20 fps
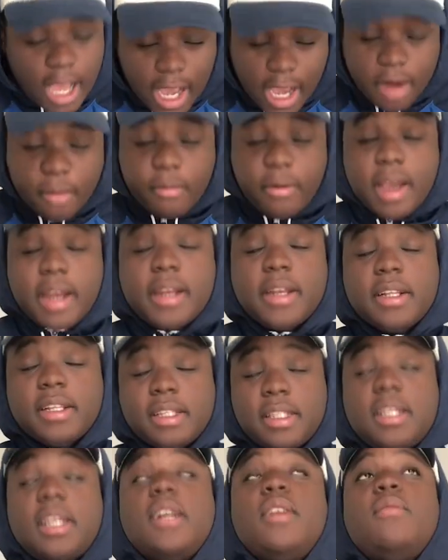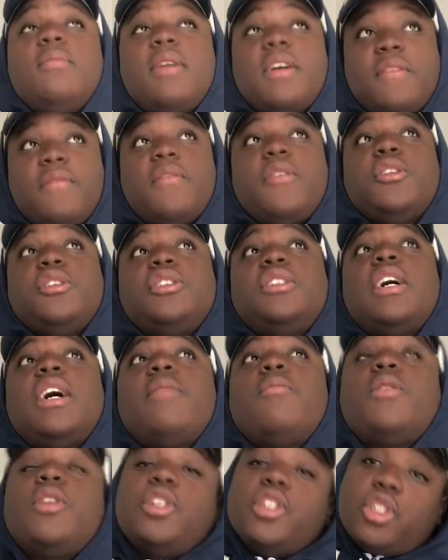I'd rather tell my first
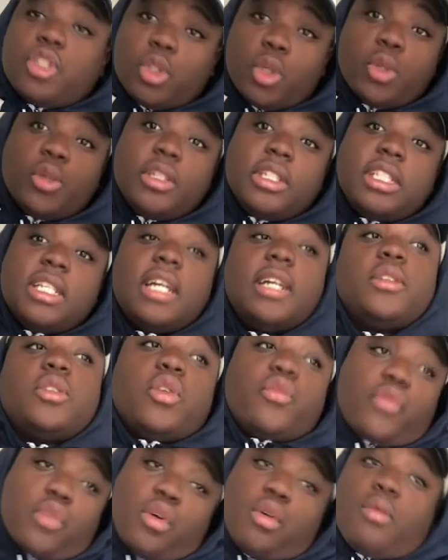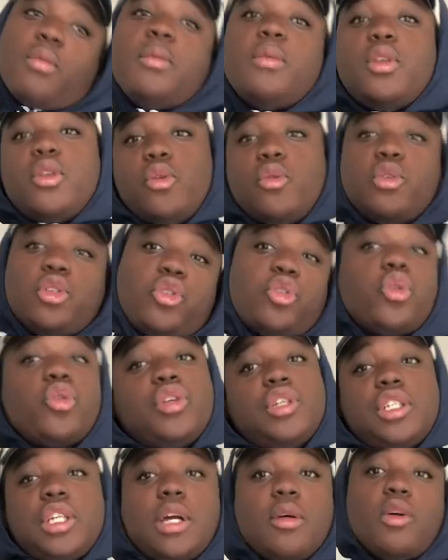time on a story time. So if y'all want me to do a
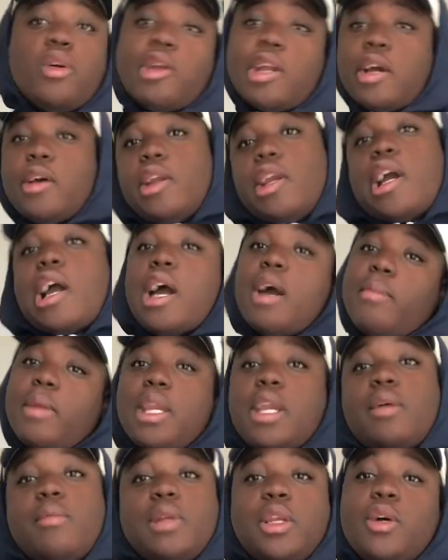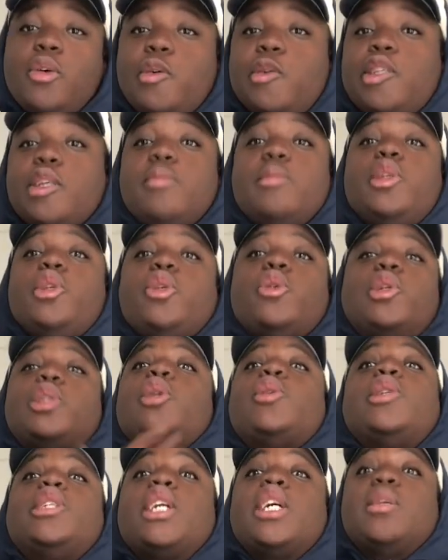story time, go down in the comment down below and tell me to do a
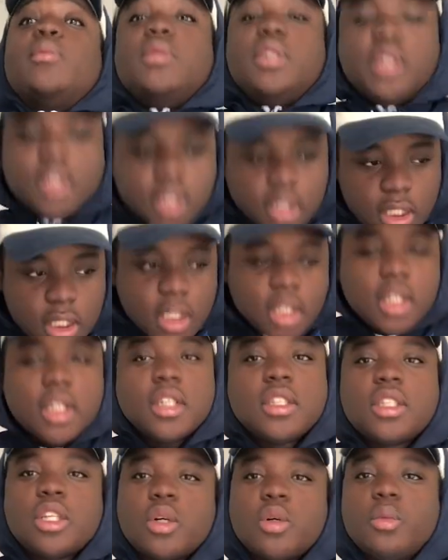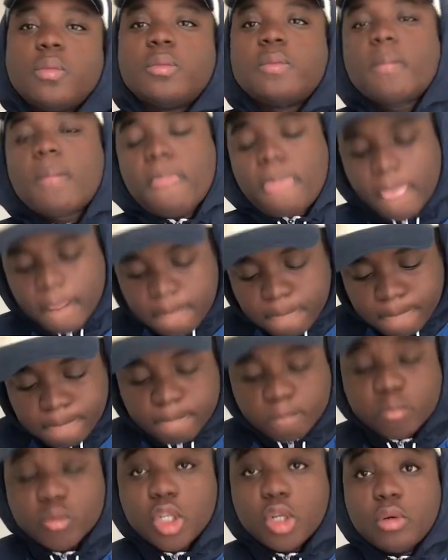story time. So,
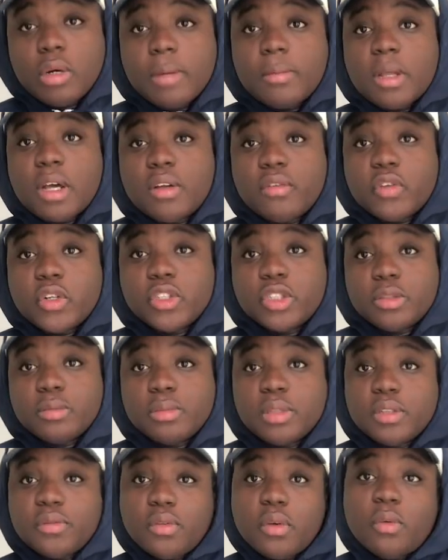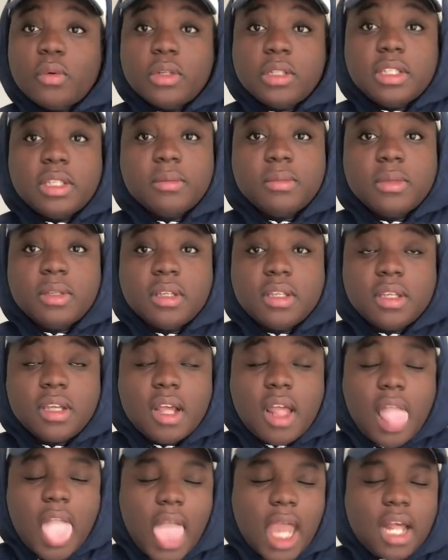no, I'm not a virgin. But if you want to tell me,
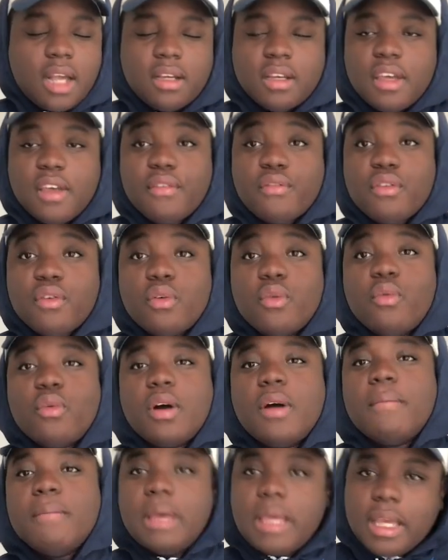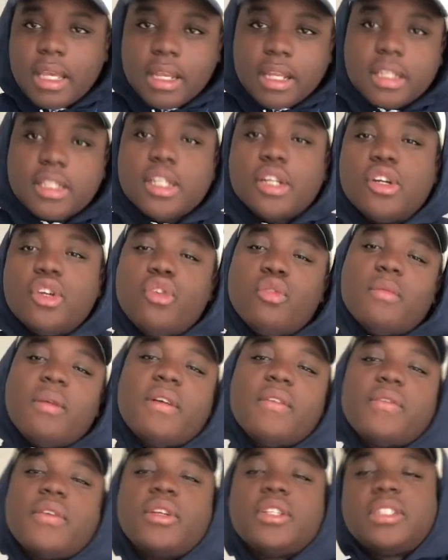if you want me to tell you
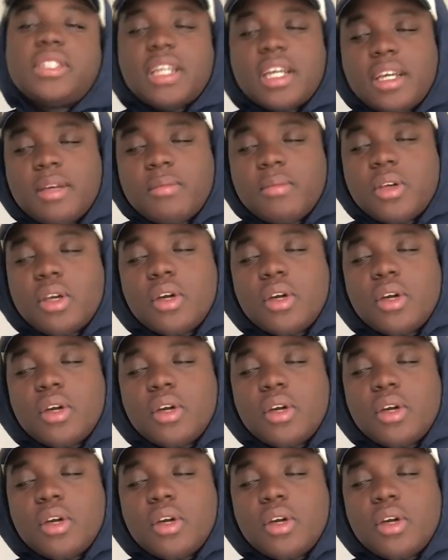my first time,